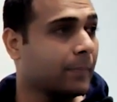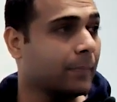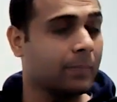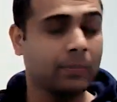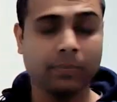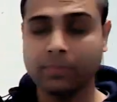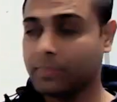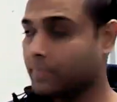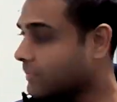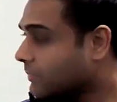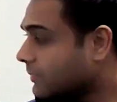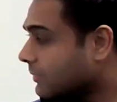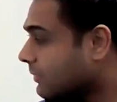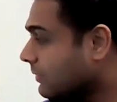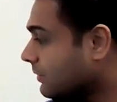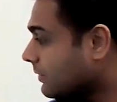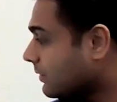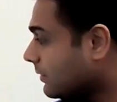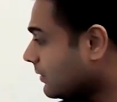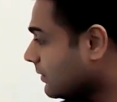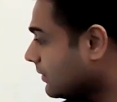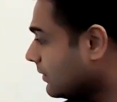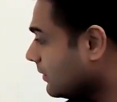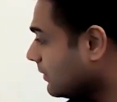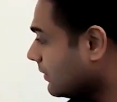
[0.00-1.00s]
for I, or is
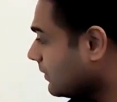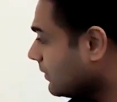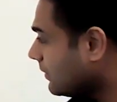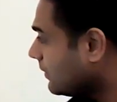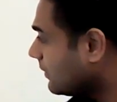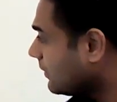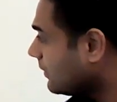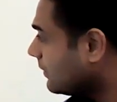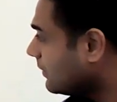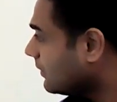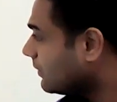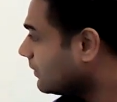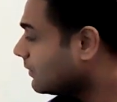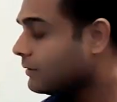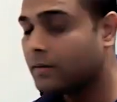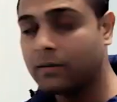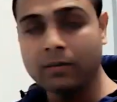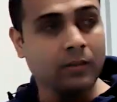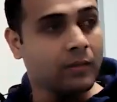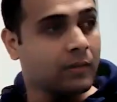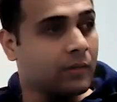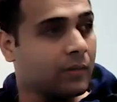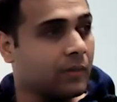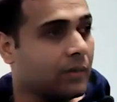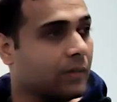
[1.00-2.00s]
that like?
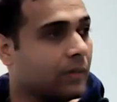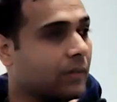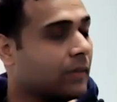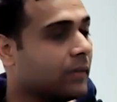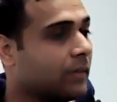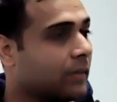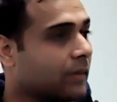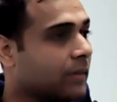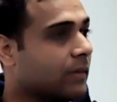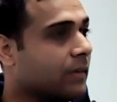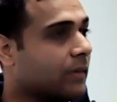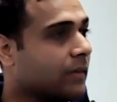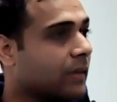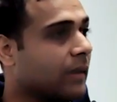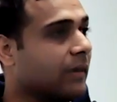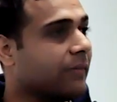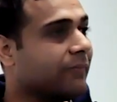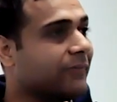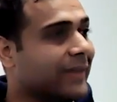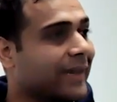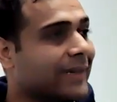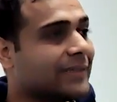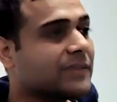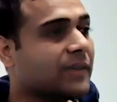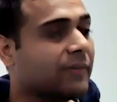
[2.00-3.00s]

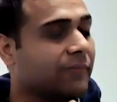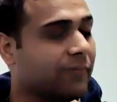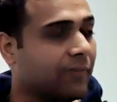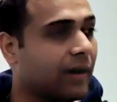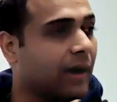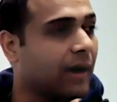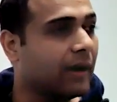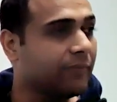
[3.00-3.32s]
If that's a